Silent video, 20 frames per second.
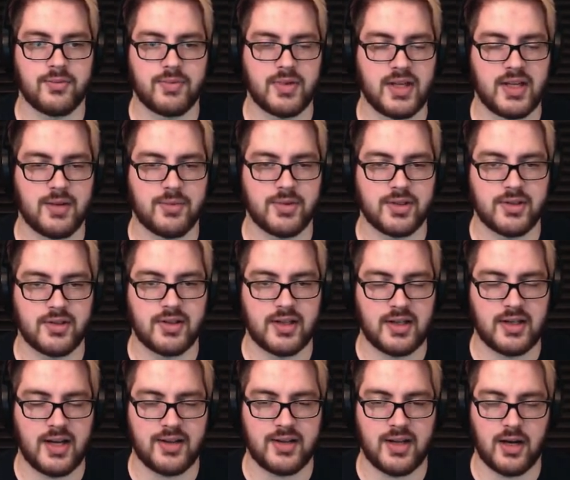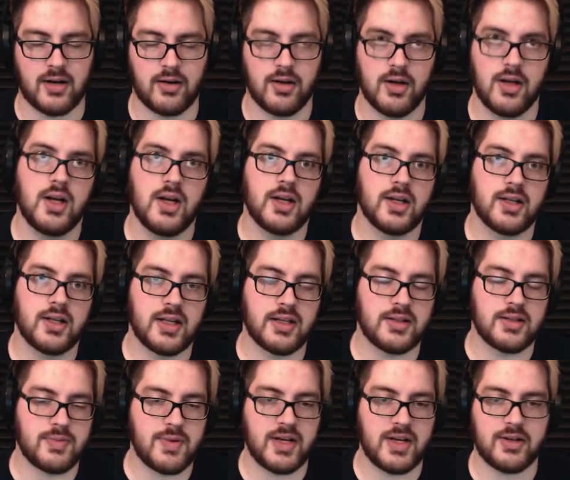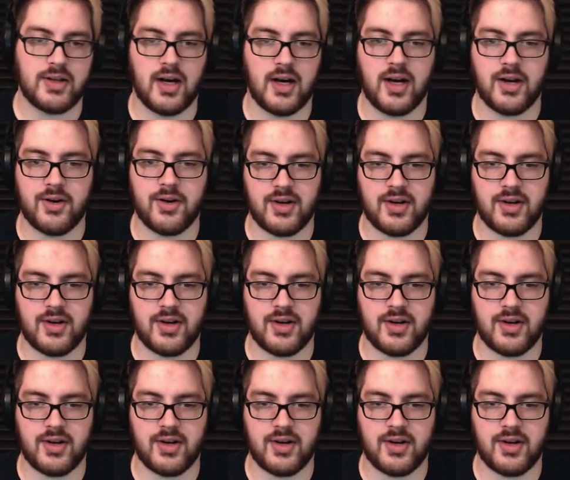being able, like, not the honor. You get to be able to honor the